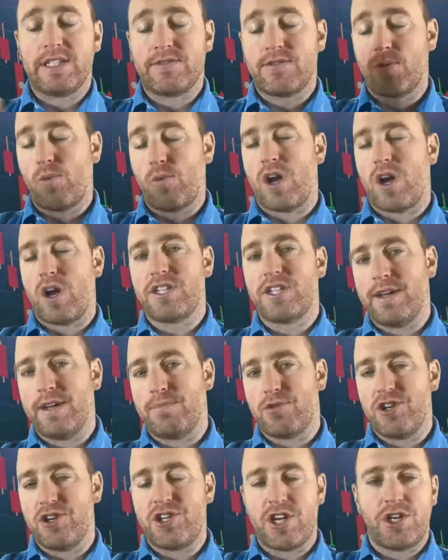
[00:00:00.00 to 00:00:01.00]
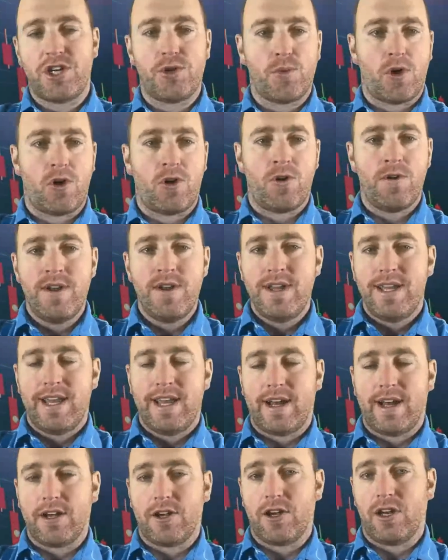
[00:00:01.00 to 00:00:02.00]
for watching. Appreciate you all.
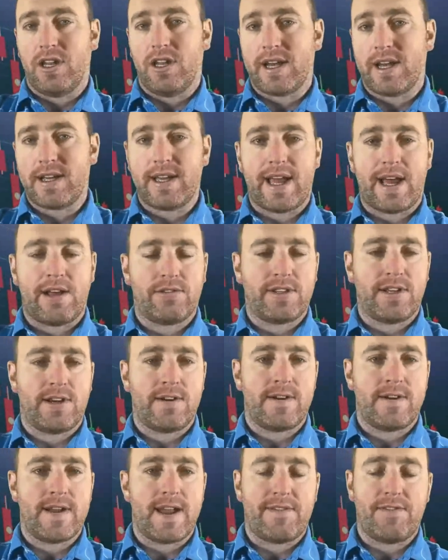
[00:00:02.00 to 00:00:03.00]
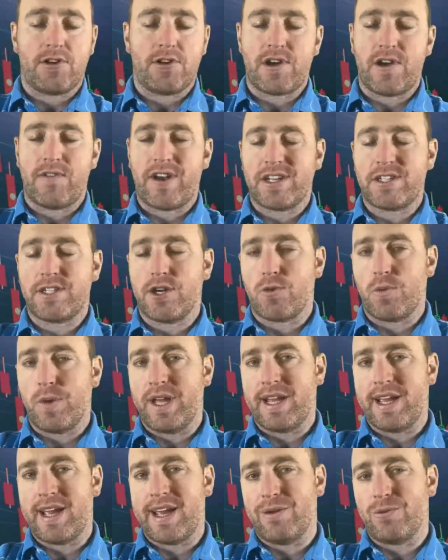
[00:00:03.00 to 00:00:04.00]
Good luck out there. Have a great rest of your
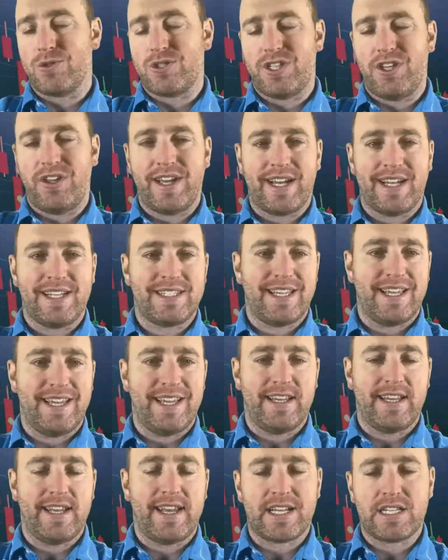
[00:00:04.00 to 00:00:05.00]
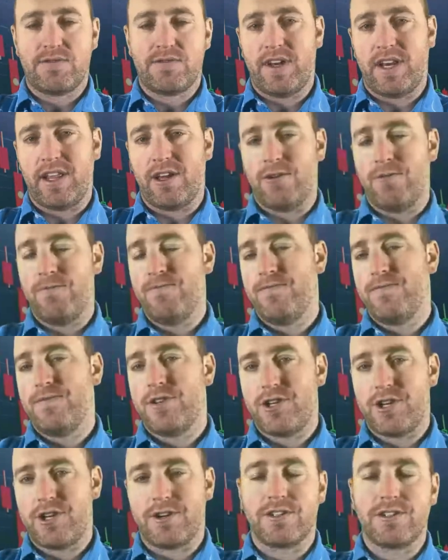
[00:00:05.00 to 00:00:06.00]
weekend, and we'll see you guys in the next video.
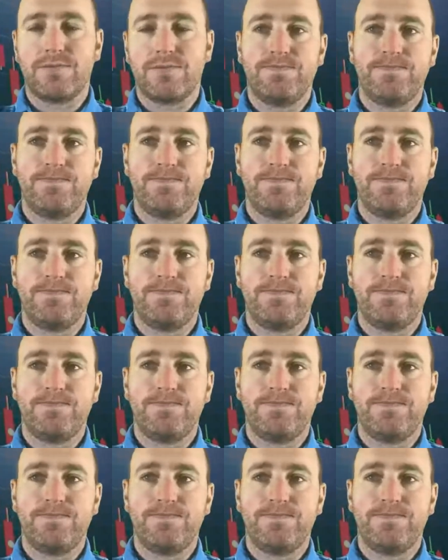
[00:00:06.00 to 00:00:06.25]
Cheers.